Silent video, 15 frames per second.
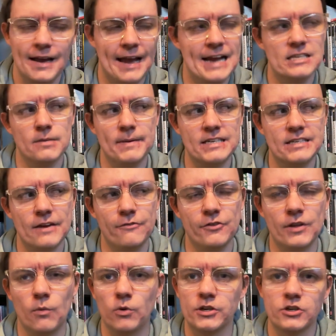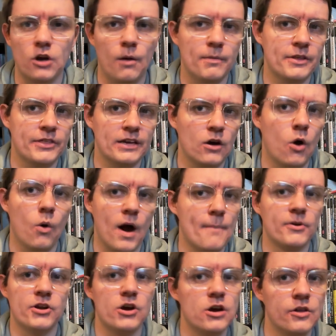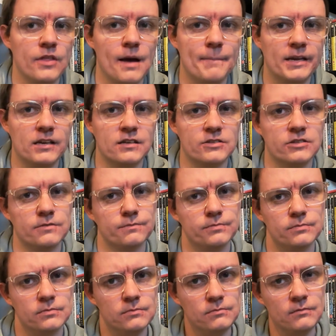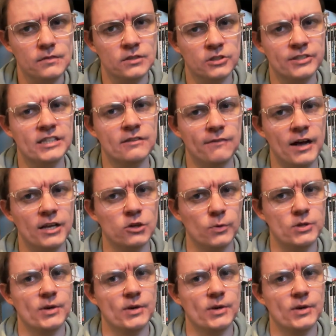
It's a bit different than what you normally think, oh, I'm going to earn that, because you see the value when you